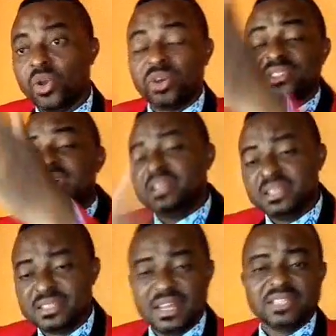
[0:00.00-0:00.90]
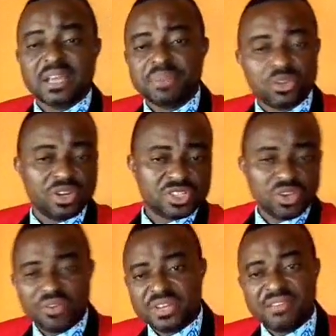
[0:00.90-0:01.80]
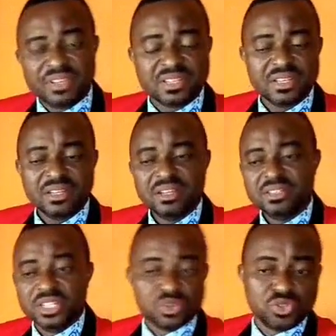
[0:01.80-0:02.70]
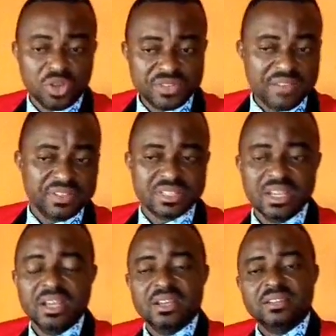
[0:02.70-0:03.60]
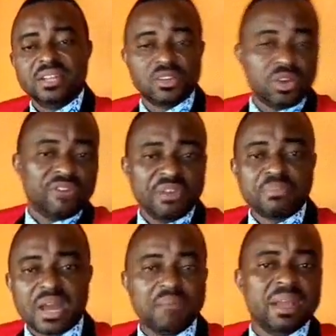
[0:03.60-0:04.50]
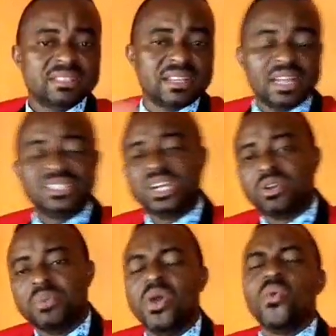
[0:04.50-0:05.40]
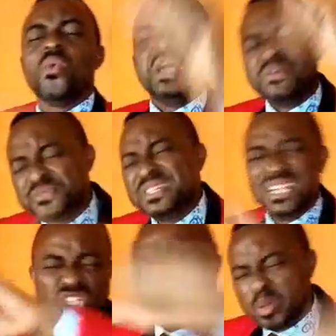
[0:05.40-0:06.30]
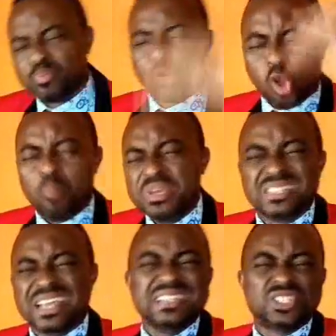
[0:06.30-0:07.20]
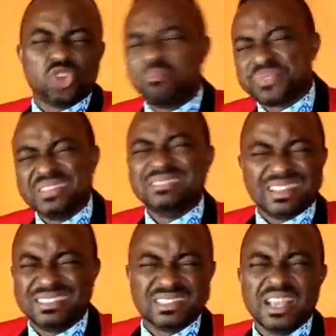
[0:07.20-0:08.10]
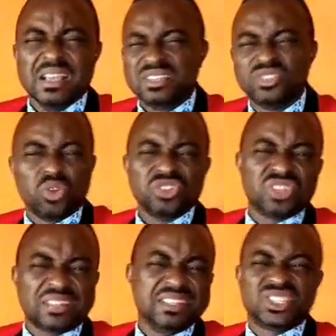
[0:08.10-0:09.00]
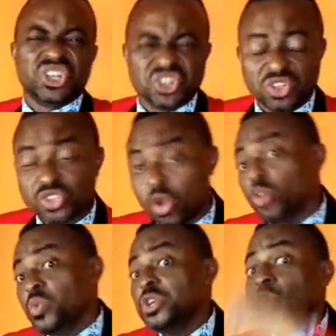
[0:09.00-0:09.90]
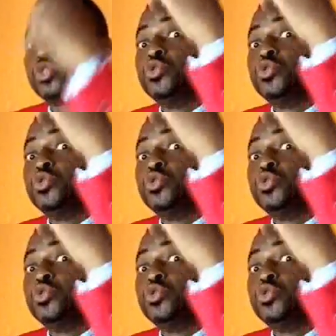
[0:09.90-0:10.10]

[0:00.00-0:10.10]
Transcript: God said his name shall be called the son of David, the root of David, the God of Abraham, Isaac, and Jacob. If these people committed something that is serious, God will